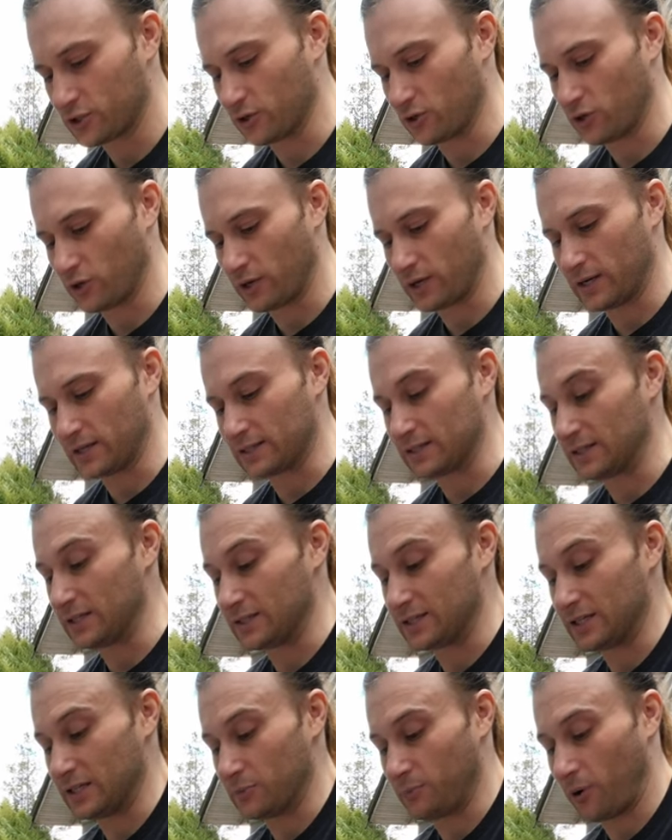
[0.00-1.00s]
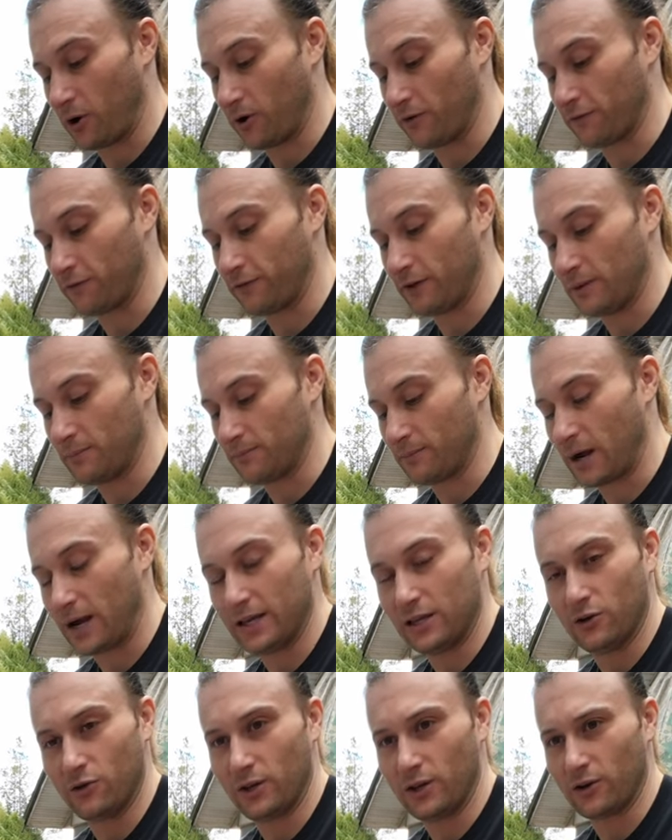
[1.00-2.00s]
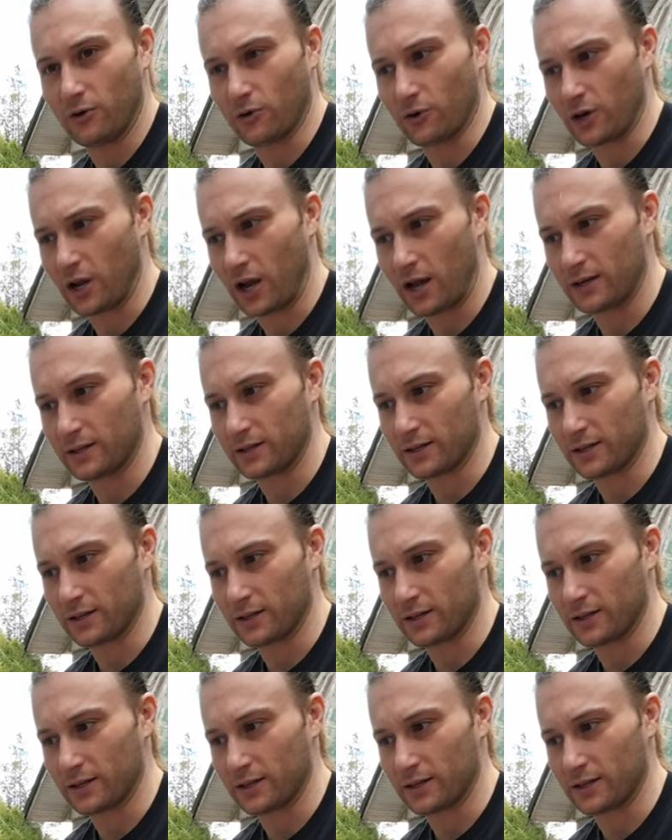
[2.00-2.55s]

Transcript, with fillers: you're looking at does this part fit my unit or not?